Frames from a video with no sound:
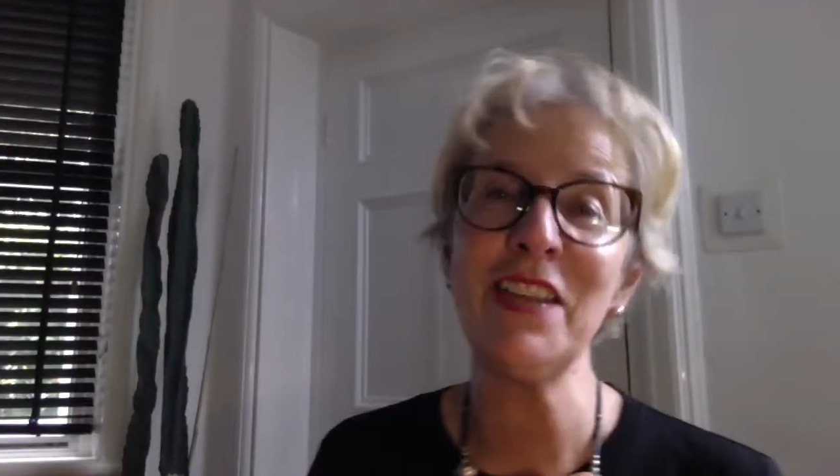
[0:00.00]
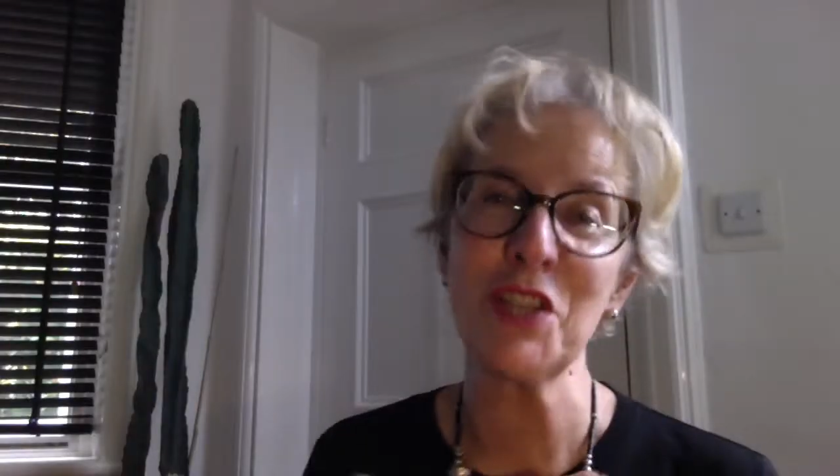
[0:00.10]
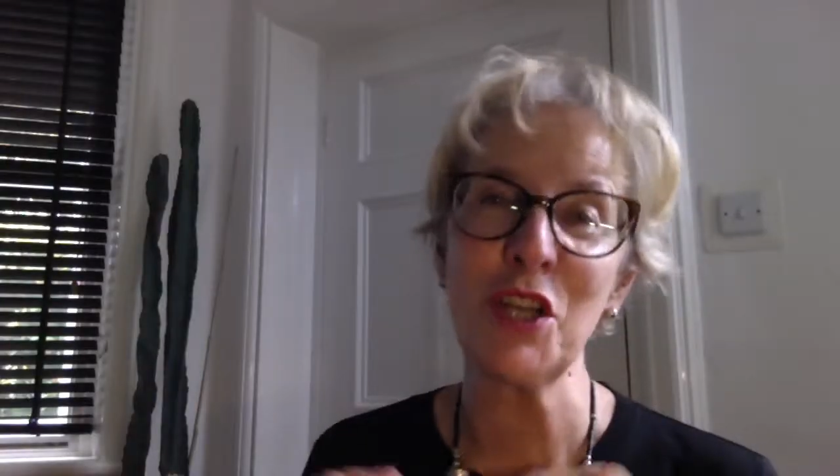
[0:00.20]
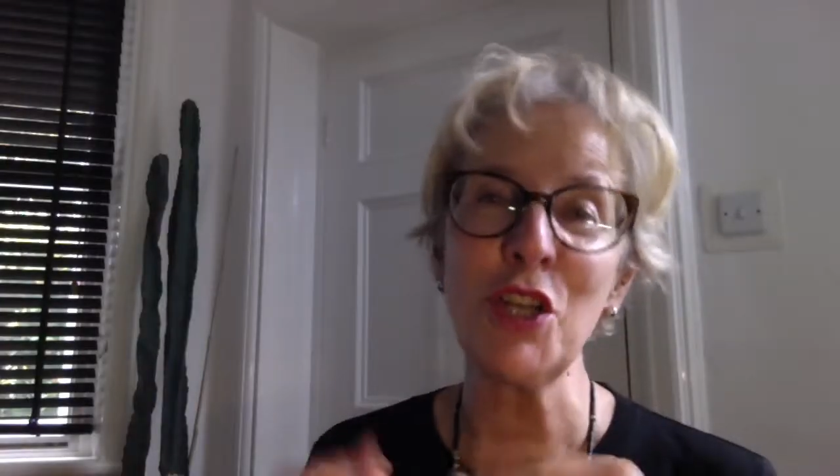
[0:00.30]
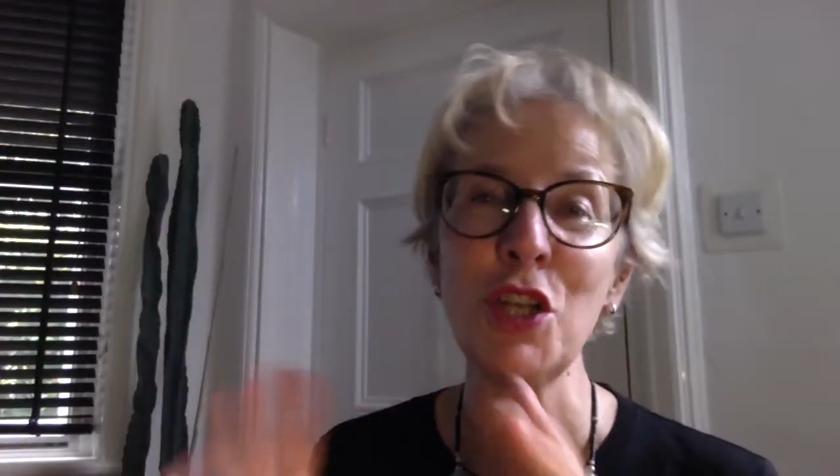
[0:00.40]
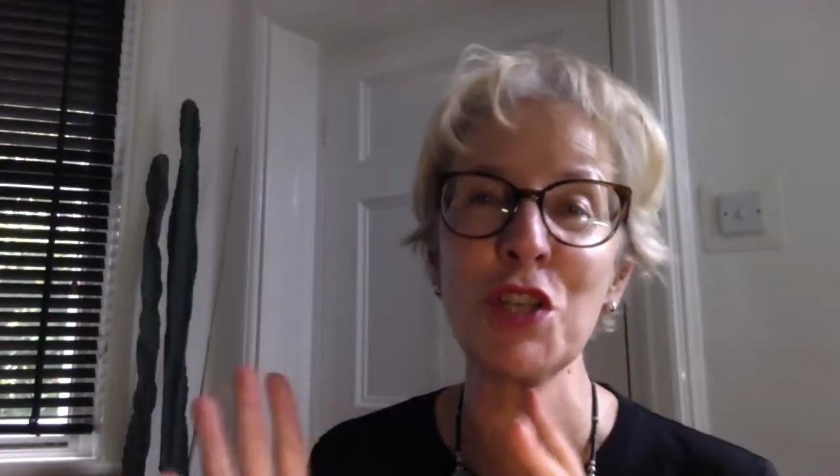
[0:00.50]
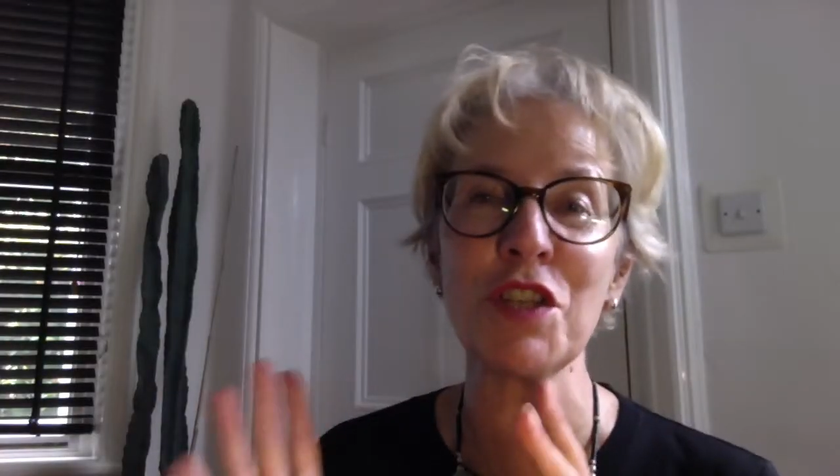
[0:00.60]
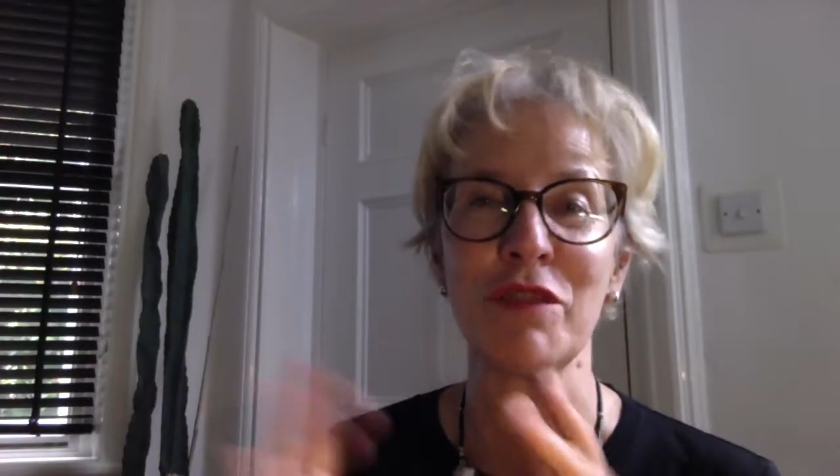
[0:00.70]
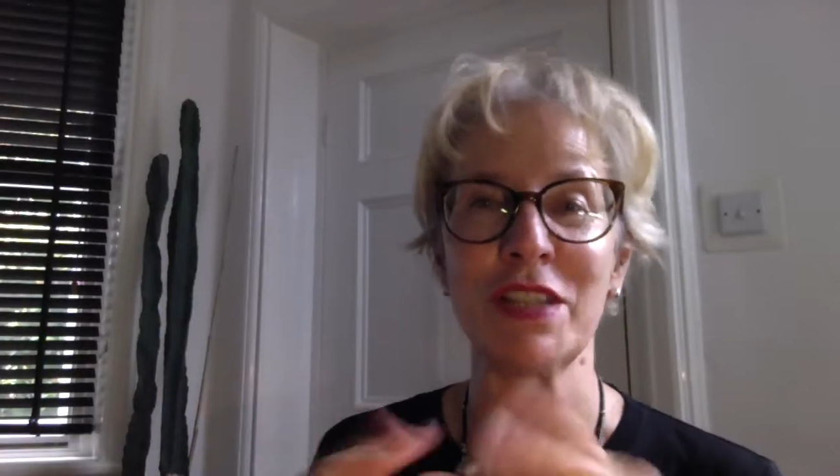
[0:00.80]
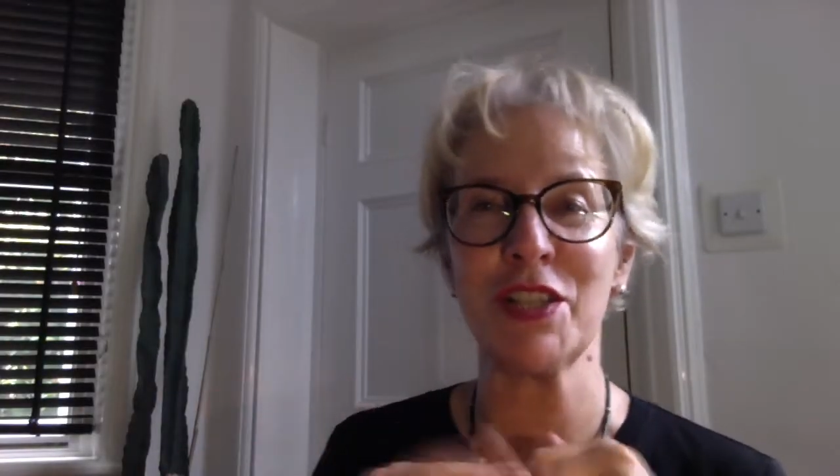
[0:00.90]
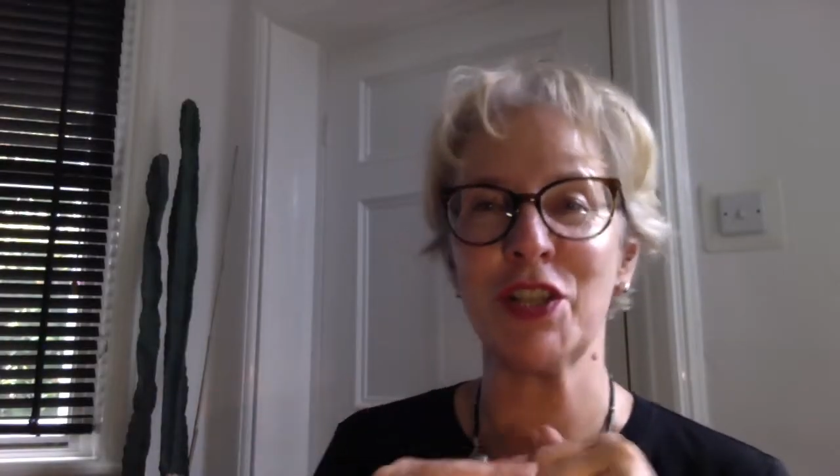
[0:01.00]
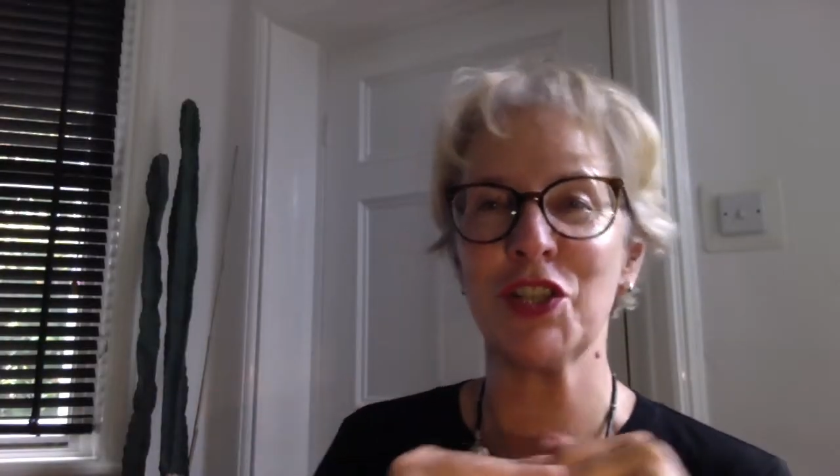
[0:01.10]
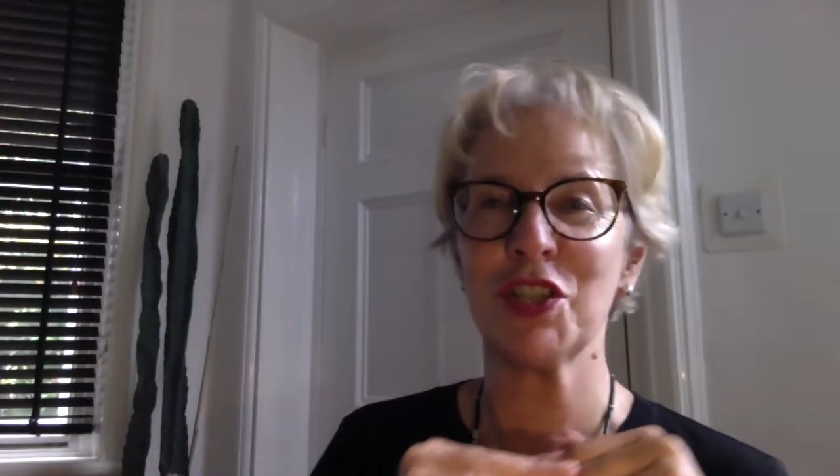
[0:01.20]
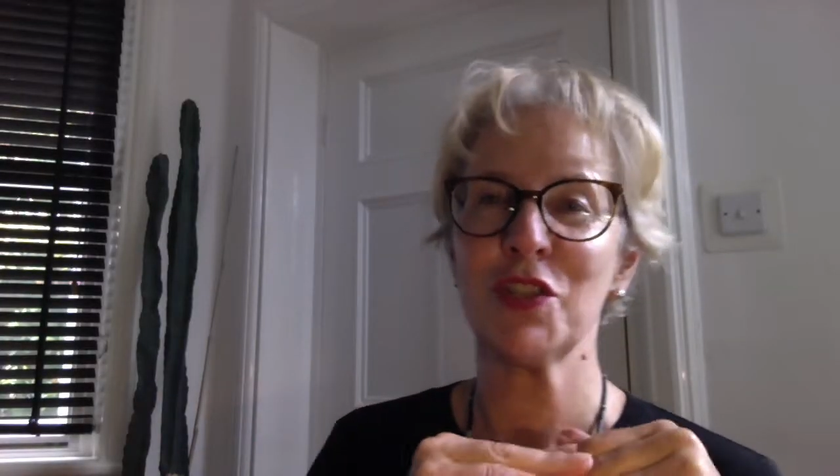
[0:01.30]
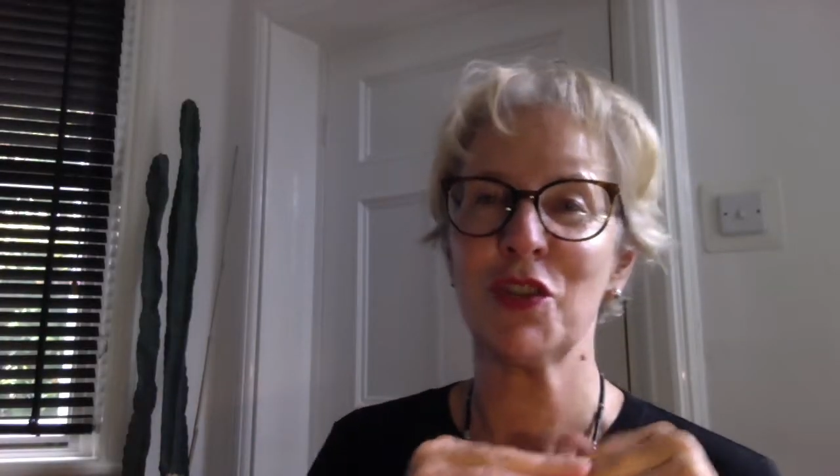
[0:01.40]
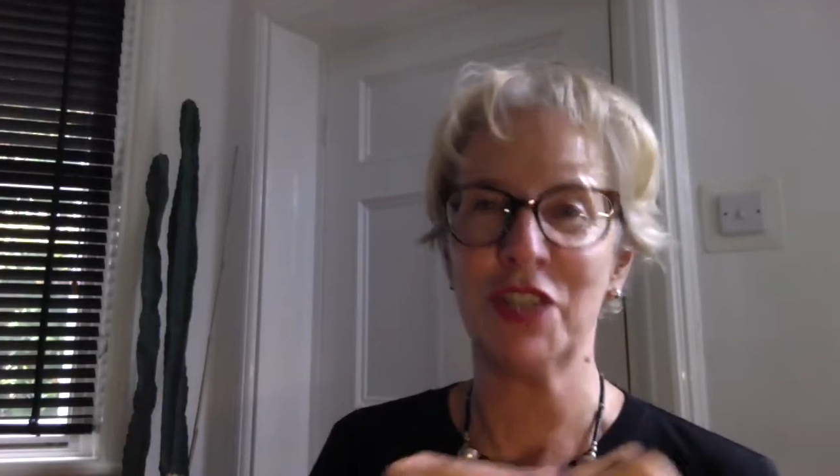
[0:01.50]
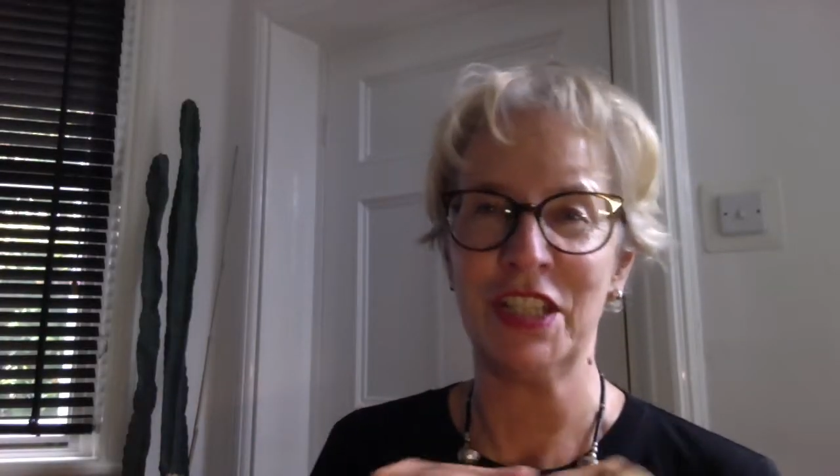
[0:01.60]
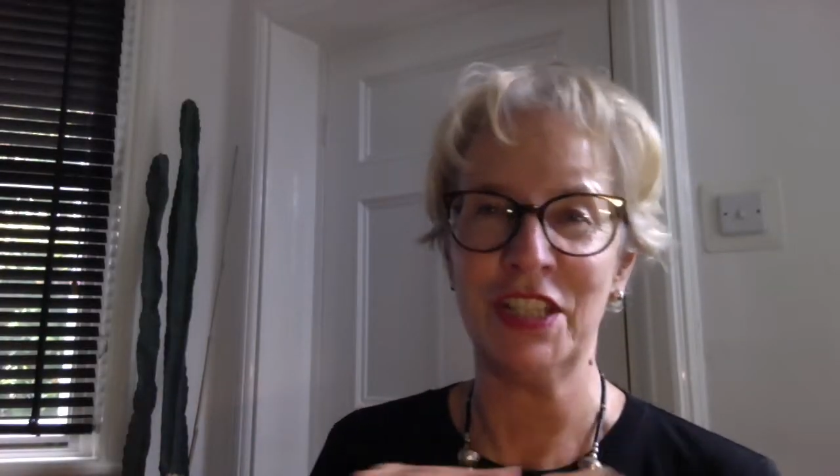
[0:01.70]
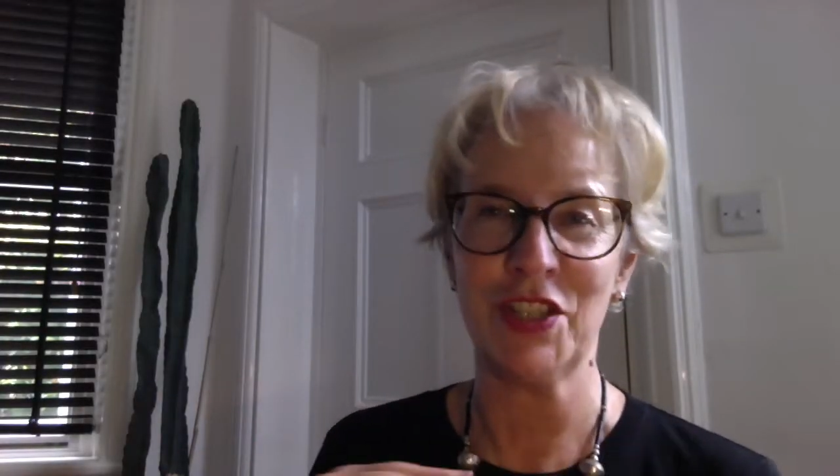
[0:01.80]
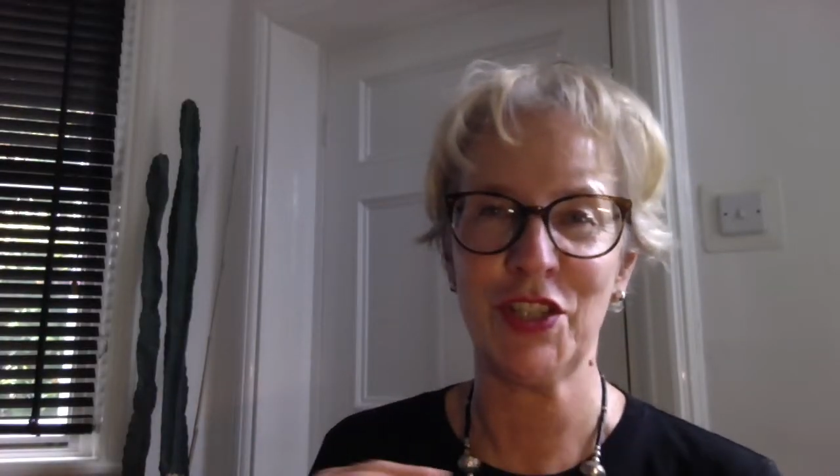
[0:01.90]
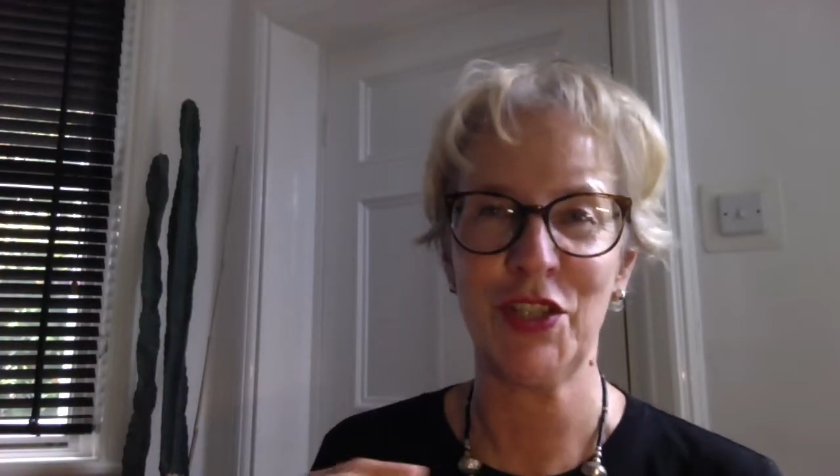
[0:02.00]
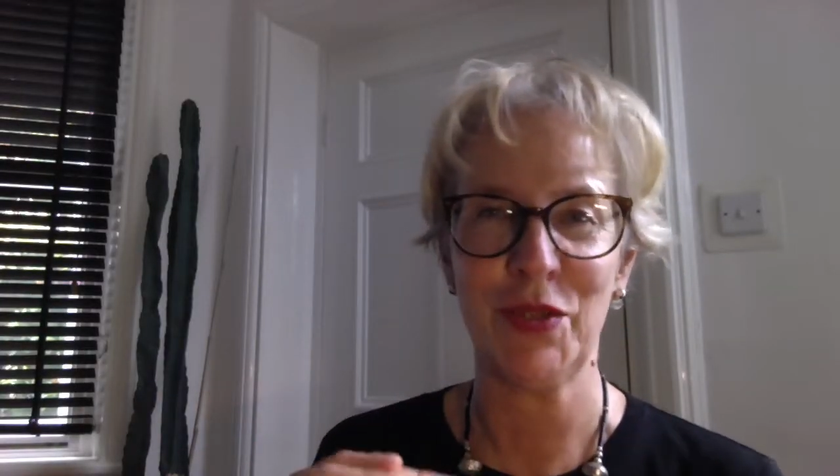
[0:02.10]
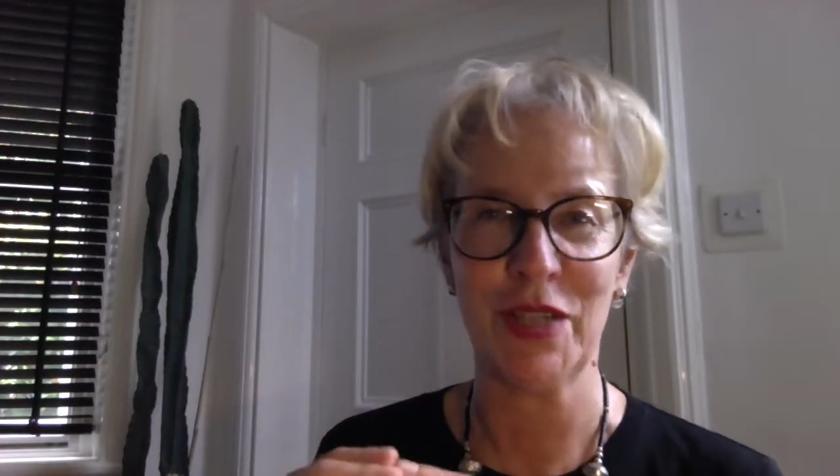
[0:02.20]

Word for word: that a lot of research has gone into